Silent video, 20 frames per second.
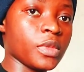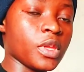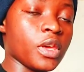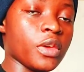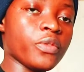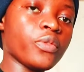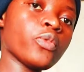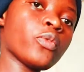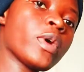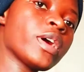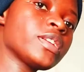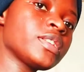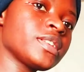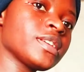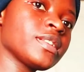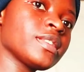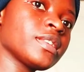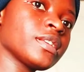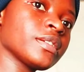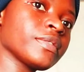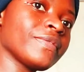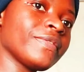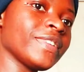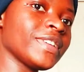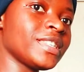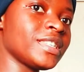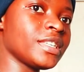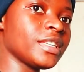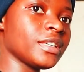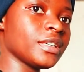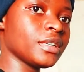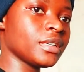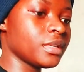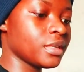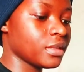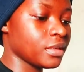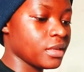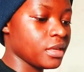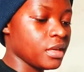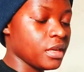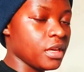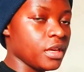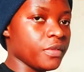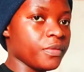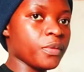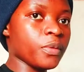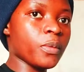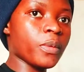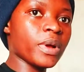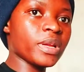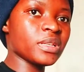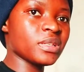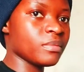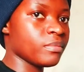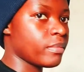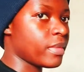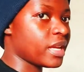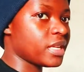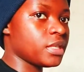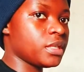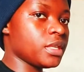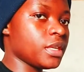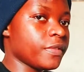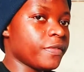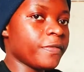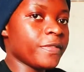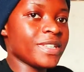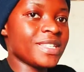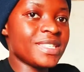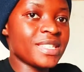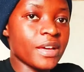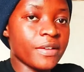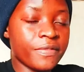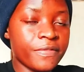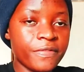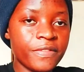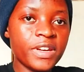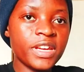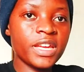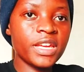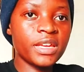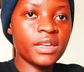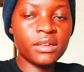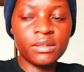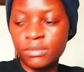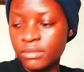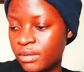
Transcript: If you want something fitting, if you want, but if it's a free